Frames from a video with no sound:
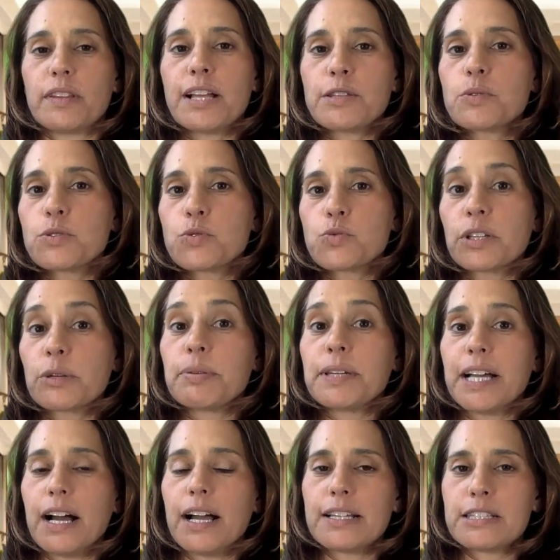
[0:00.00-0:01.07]
That's what's really
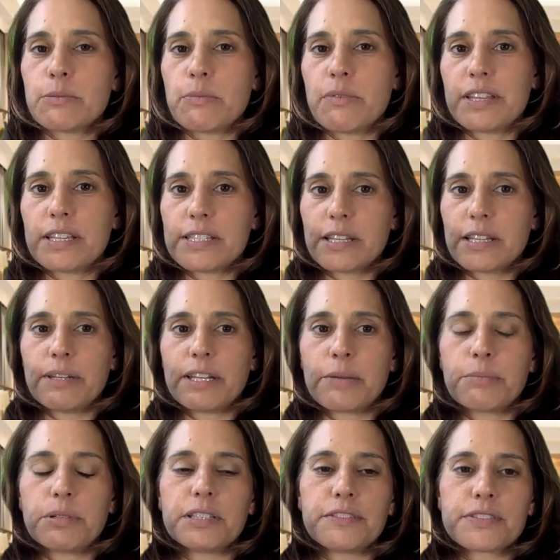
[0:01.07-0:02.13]
behind some of these limiting
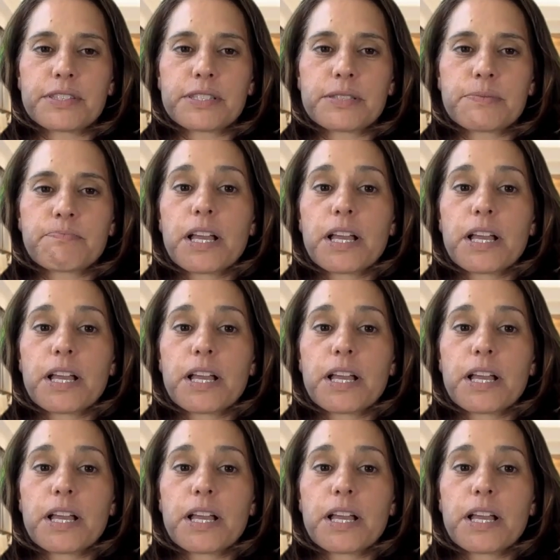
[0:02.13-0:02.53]
beliefs.